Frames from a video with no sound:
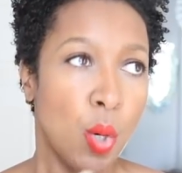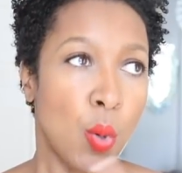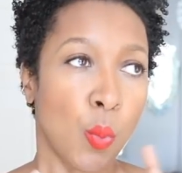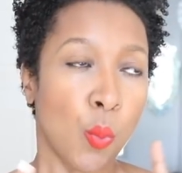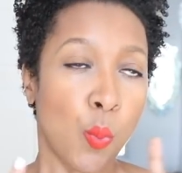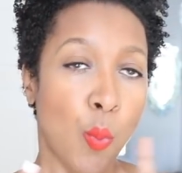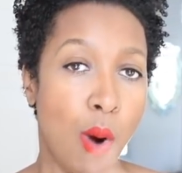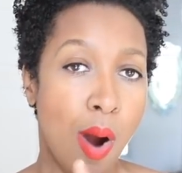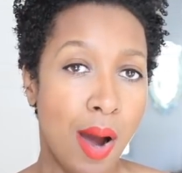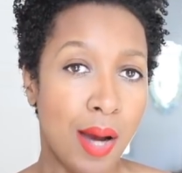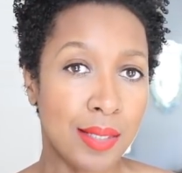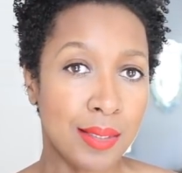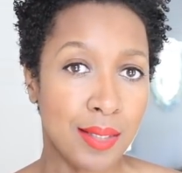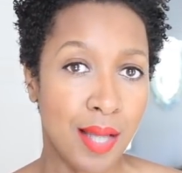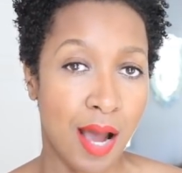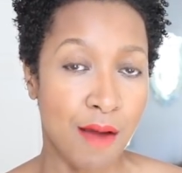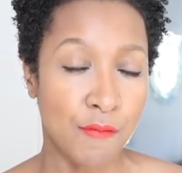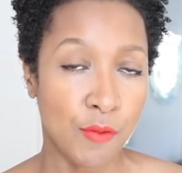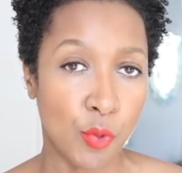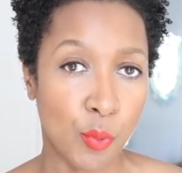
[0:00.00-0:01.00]

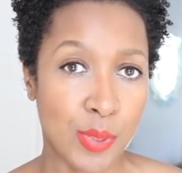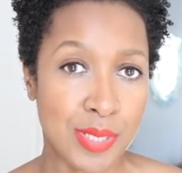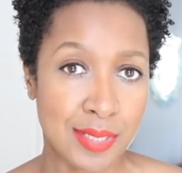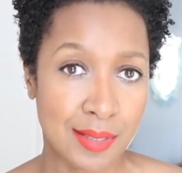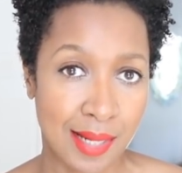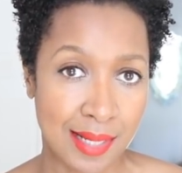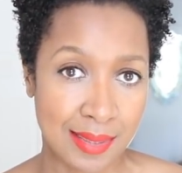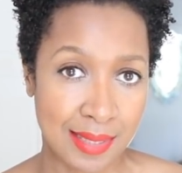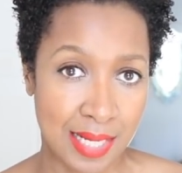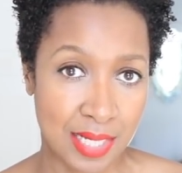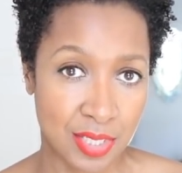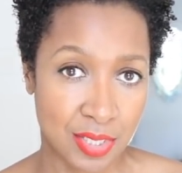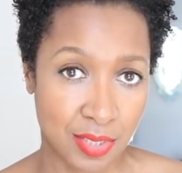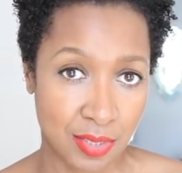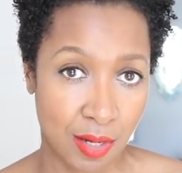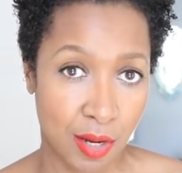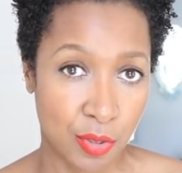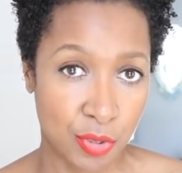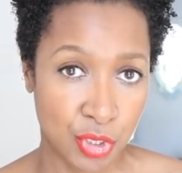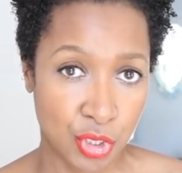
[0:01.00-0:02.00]
One, I've always liked that
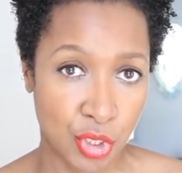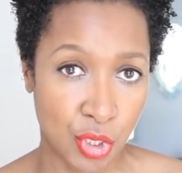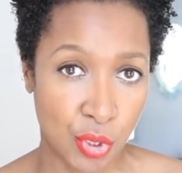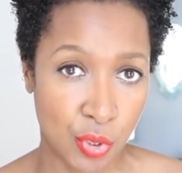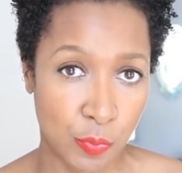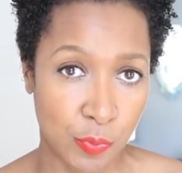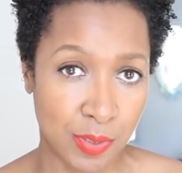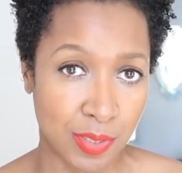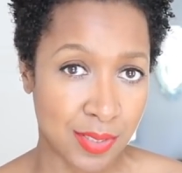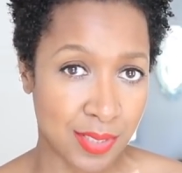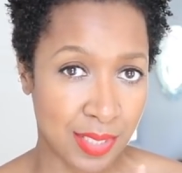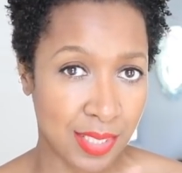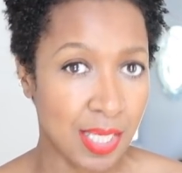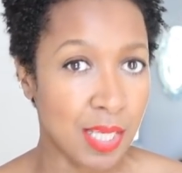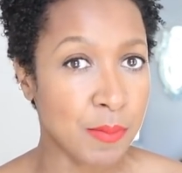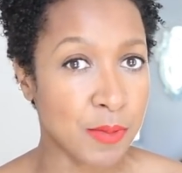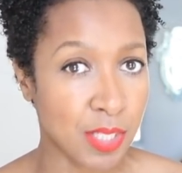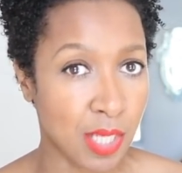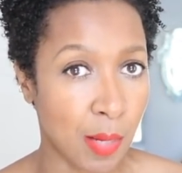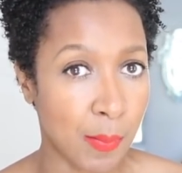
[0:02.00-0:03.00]
style shoe because it
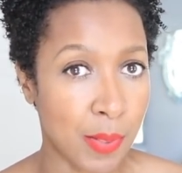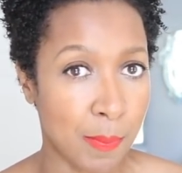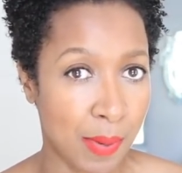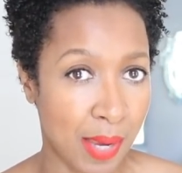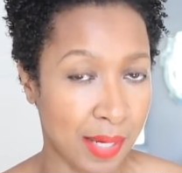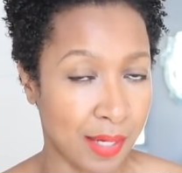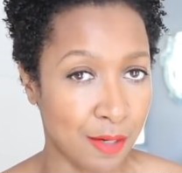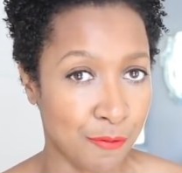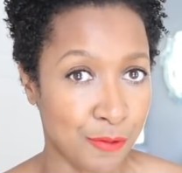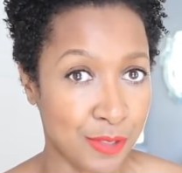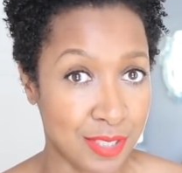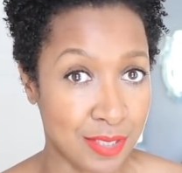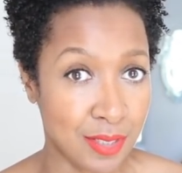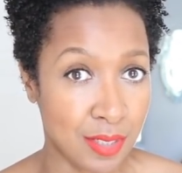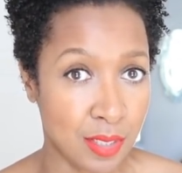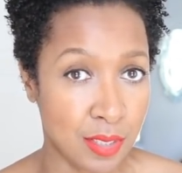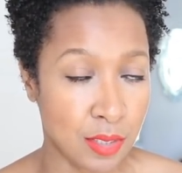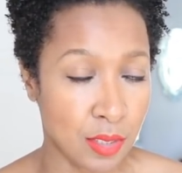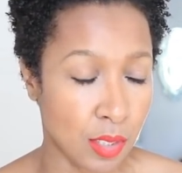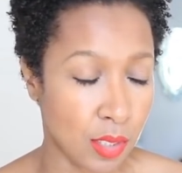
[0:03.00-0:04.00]
keeps coming back every
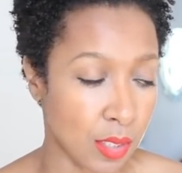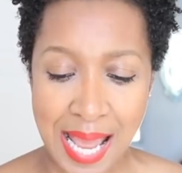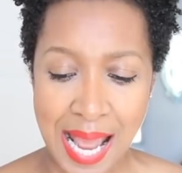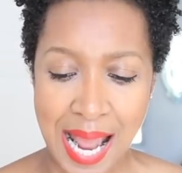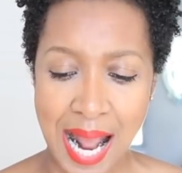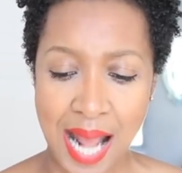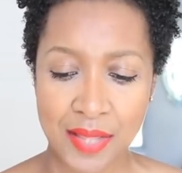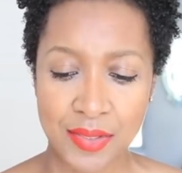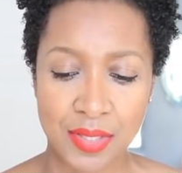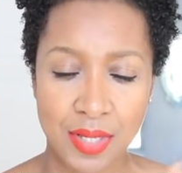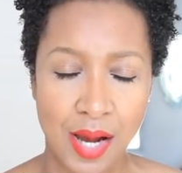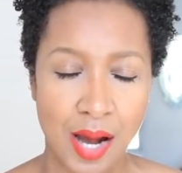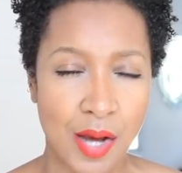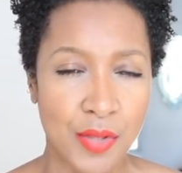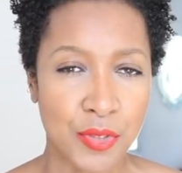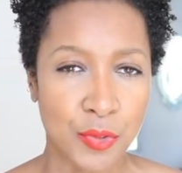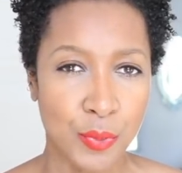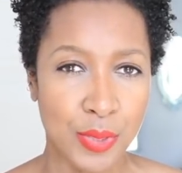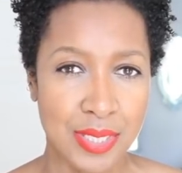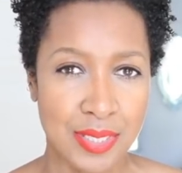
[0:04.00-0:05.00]
season. And the
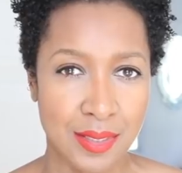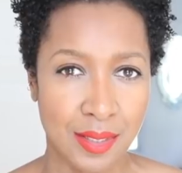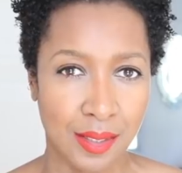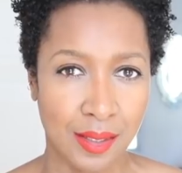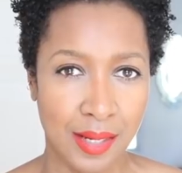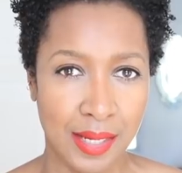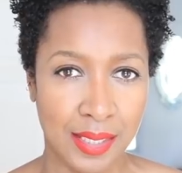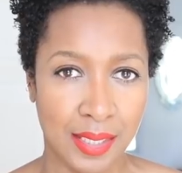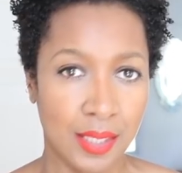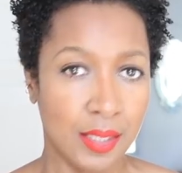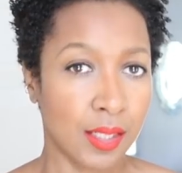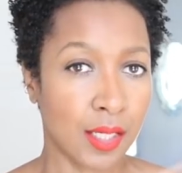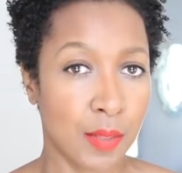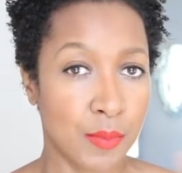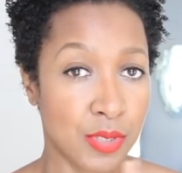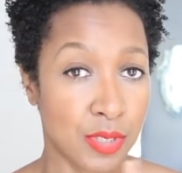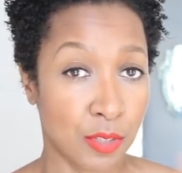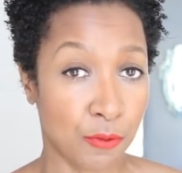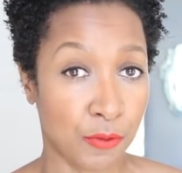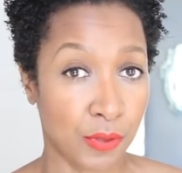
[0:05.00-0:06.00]
other reason I like it, and it
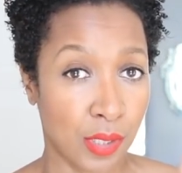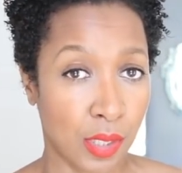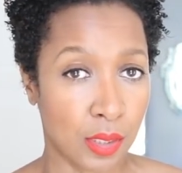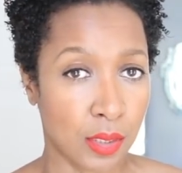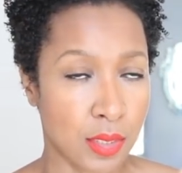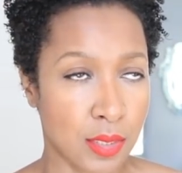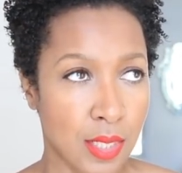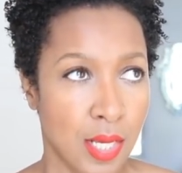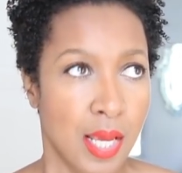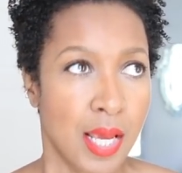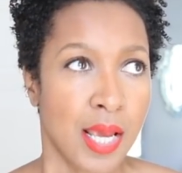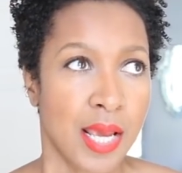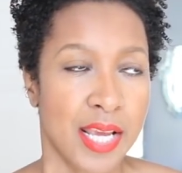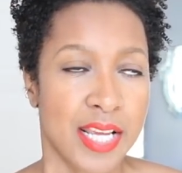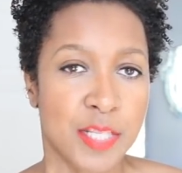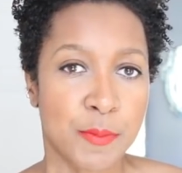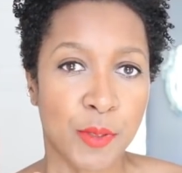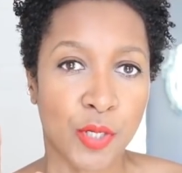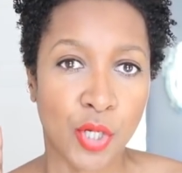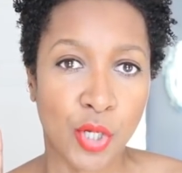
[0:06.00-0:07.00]
comes in different colors,
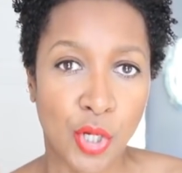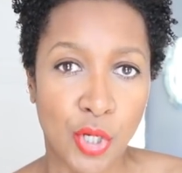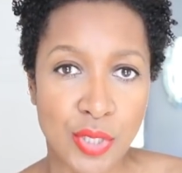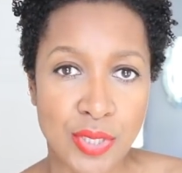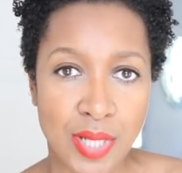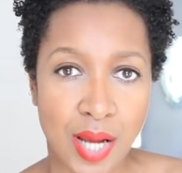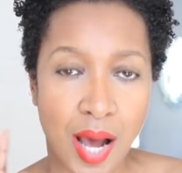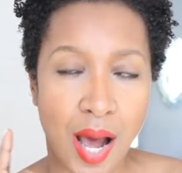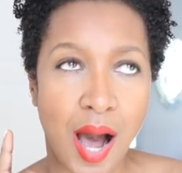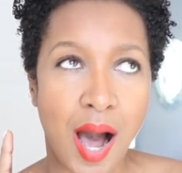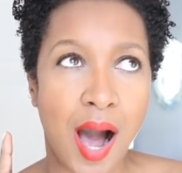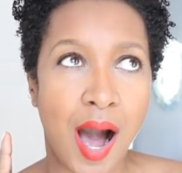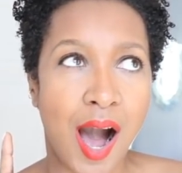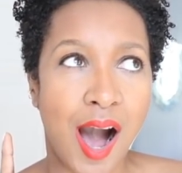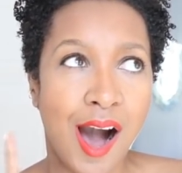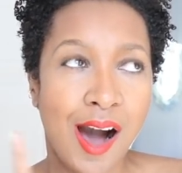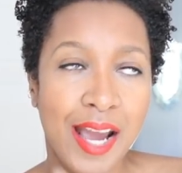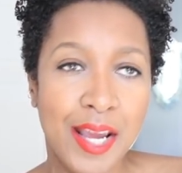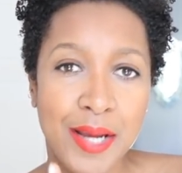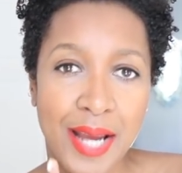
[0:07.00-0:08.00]
is because
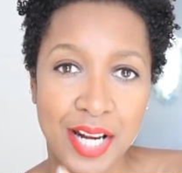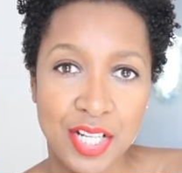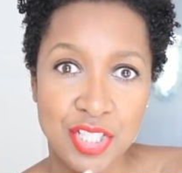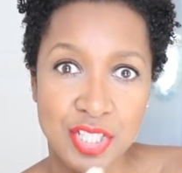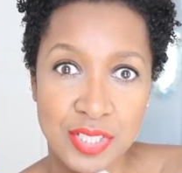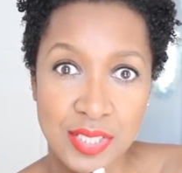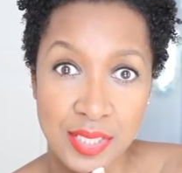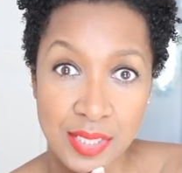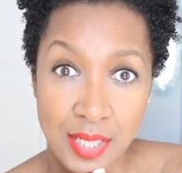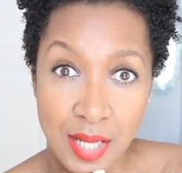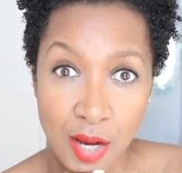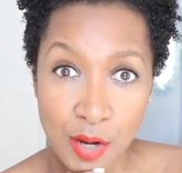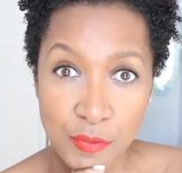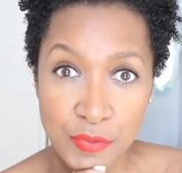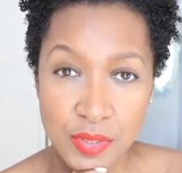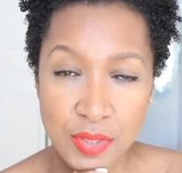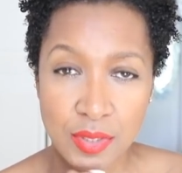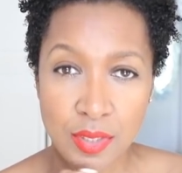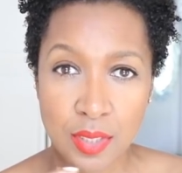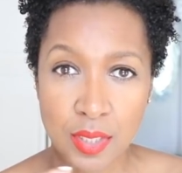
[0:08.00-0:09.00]
I actually
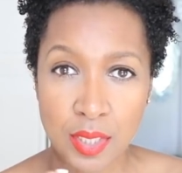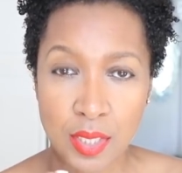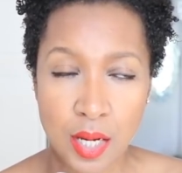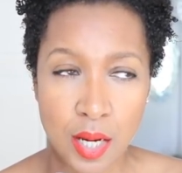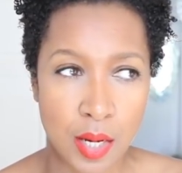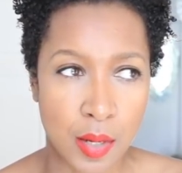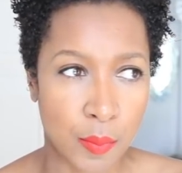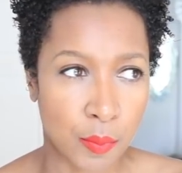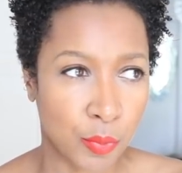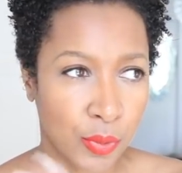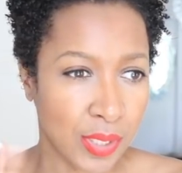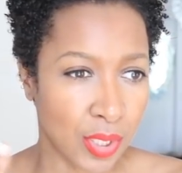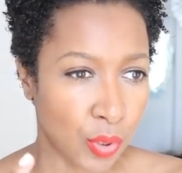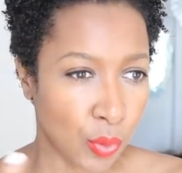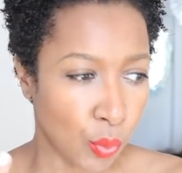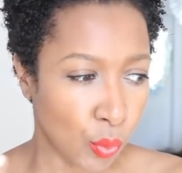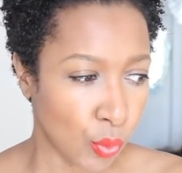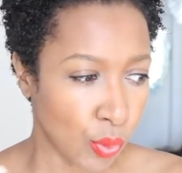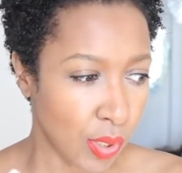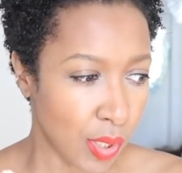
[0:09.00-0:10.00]
loved the, um, what they
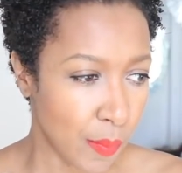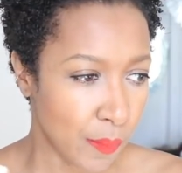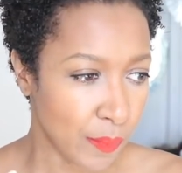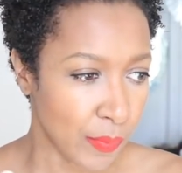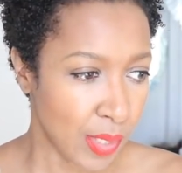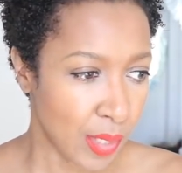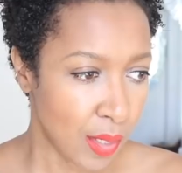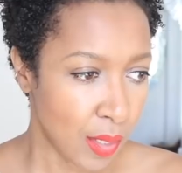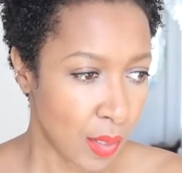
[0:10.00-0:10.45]
call them?